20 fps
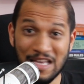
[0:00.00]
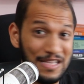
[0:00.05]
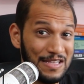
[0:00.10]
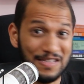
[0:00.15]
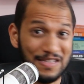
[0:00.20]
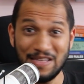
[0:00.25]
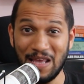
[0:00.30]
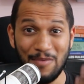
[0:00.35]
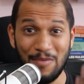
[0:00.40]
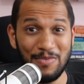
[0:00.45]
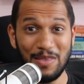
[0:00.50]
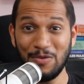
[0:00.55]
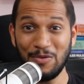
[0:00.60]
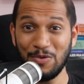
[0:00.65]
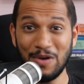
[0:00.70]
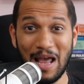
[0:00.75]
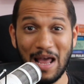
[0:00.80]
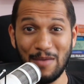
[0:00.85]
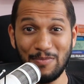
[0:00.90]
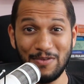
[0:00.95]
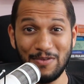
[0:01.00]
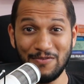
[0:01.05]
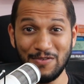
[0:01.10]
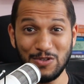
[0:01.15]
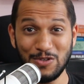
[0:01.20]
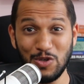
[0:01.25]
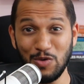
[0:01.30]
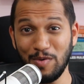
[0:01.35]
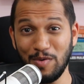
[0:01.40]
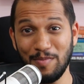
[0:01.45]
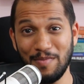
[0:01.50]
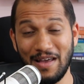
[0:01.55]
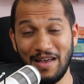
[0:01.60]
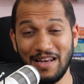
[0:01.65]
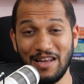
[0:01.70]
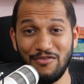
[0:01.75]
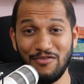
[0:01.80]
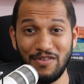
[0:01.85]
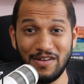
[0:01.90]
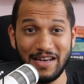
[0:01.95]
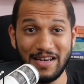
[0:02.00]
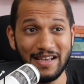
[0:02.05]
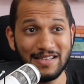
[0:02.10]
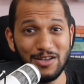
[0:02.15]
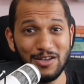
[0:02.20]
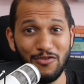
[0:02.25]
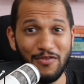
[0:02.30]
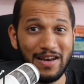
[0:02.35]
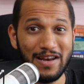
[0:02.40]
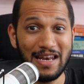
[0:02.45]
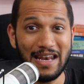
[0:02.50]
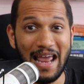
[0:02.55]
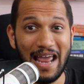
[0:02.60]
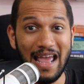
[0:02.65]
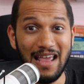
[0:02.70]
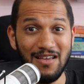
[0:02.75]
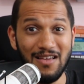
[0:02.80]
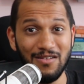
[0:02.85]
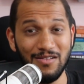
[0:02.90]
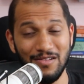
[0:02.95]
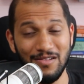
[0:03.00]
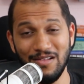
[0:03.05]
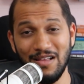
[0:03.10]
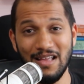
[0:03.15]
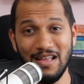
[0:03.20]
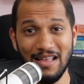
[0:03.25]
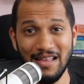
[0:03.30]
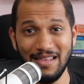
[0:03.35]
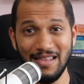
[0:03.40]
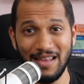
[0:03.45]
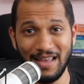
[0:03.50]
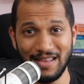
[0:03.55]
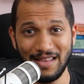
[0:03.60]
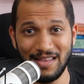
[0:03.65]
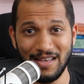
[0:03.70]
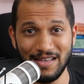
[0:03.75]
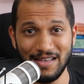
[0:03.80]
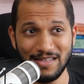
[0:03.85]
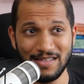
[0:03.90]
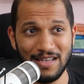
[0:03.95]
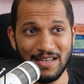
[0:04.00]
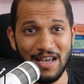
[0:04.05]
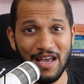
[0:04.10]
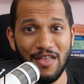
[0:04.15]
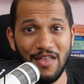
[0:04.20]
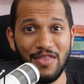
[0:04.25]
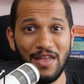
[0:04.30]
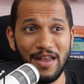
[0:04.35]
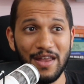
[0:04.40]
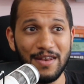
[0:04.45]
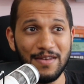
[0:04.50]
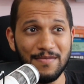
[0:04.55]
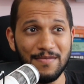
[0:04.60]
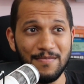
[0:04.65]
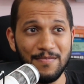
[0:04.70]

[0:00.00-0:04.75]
same thing would happen with Superman. If he takes off at an angle like this, then